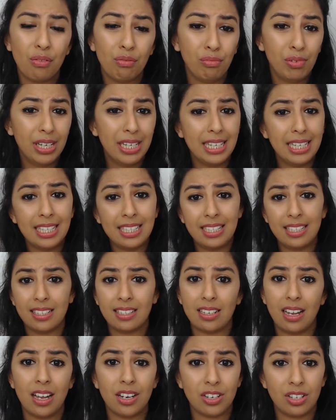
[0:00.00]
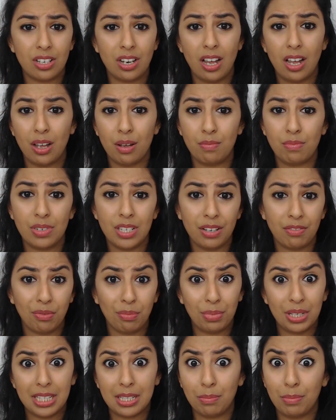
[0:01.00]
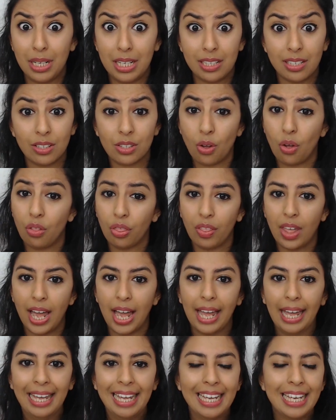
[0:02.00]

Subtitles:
really easy to search different bits and pieces on there.